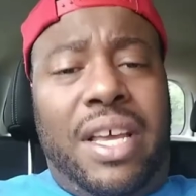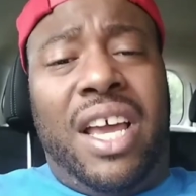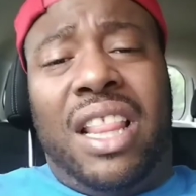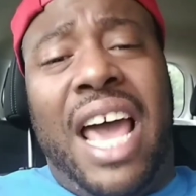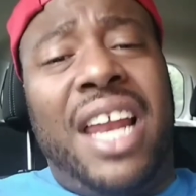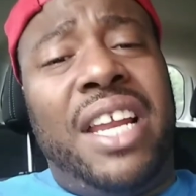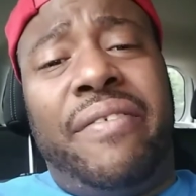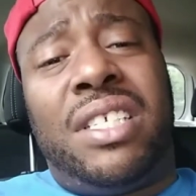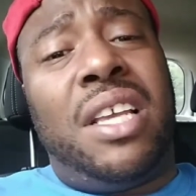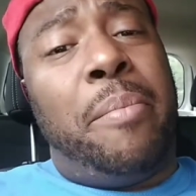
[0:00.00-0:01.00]
Hell, I didn't
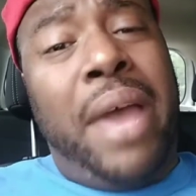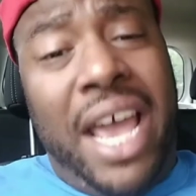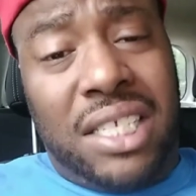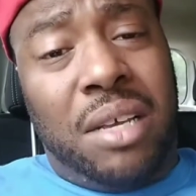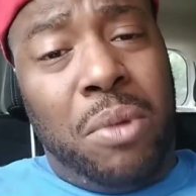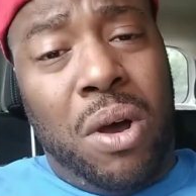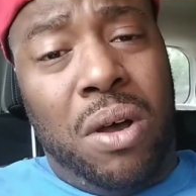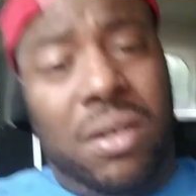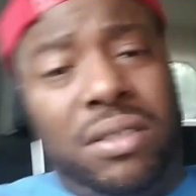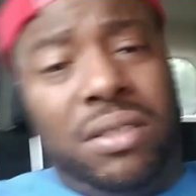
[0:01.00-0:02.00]
even see a basketball.